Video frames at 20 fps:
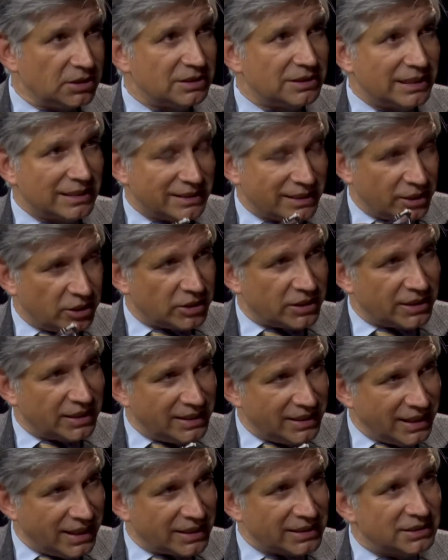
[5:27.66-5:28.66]
that they are
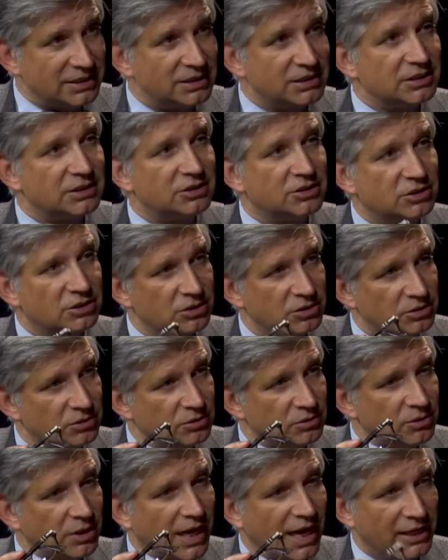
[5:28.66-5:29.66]
connected
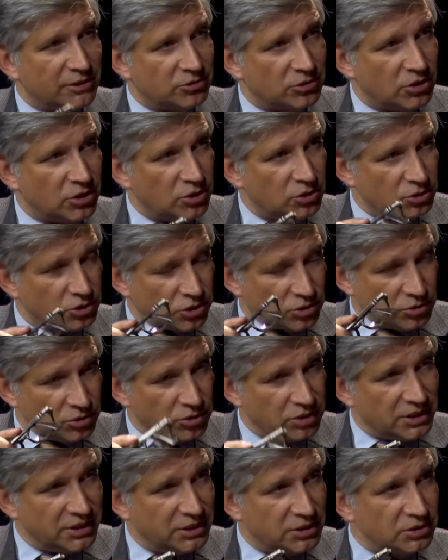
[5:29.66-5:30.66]
to agricultural
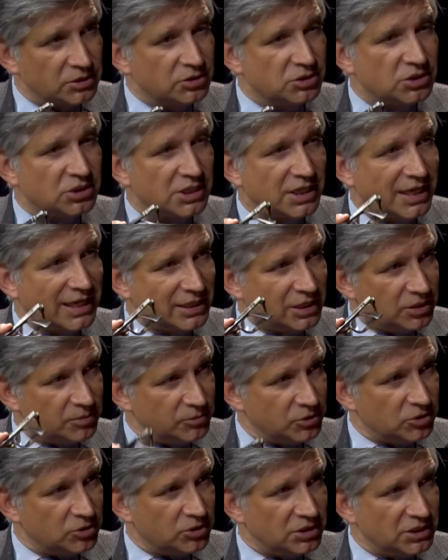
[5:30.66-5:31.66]
leaders and
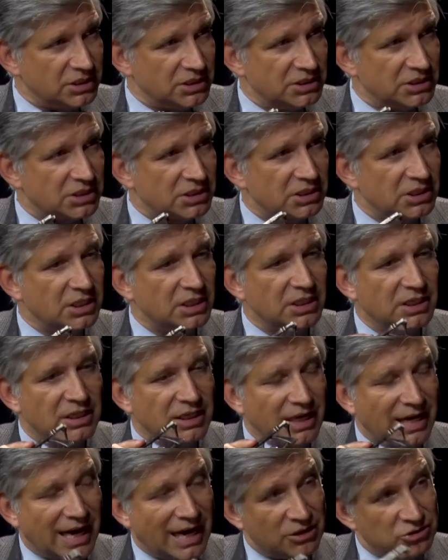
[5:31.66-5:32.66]
communities
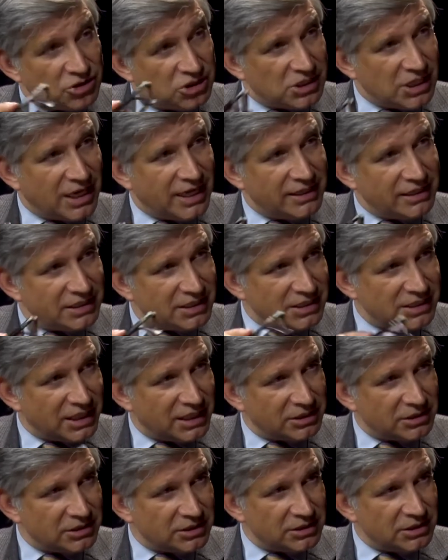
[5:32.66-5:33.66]
outside of the
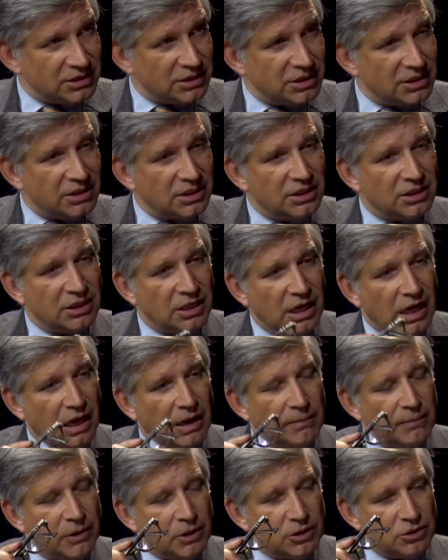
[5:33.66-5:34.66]
center,
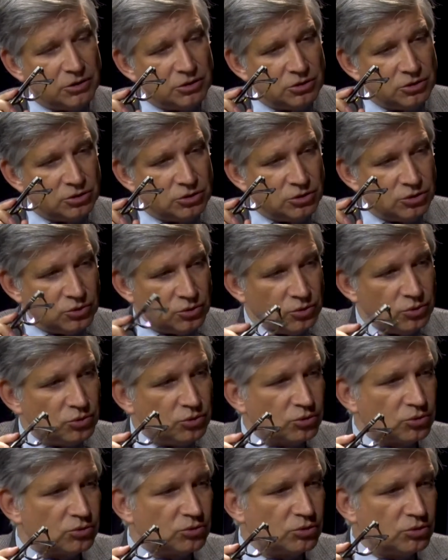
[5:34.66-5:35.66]
um, you,
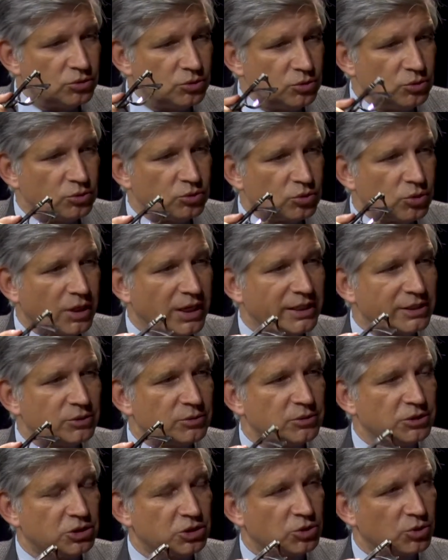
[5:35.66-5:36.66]
tr you try
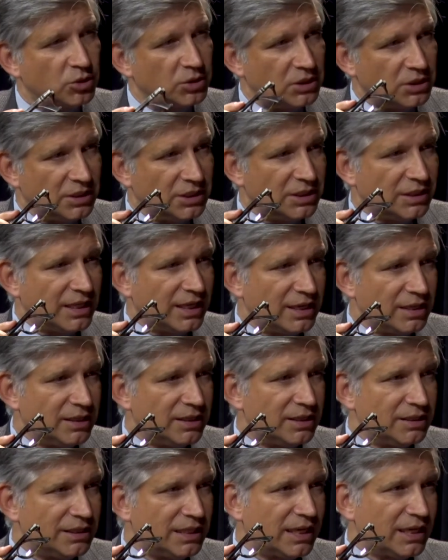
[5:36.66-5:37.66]
to ensure that, that,
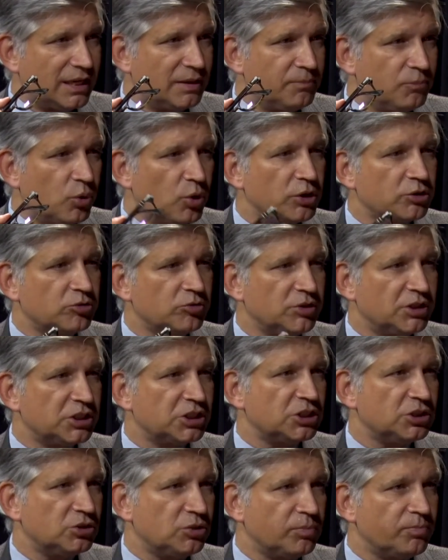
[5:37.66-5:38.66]
a, that a more
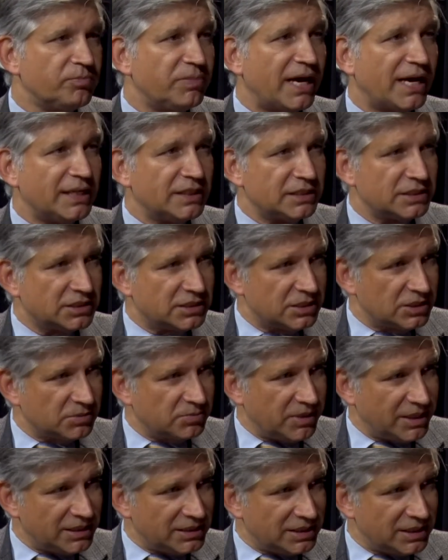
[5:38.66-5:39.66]
traditional balance is
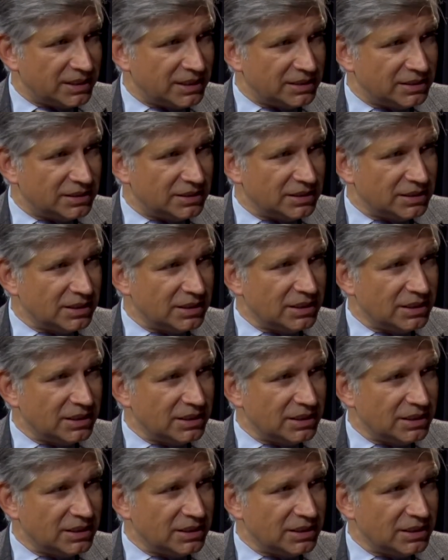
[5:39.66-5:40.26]
maintained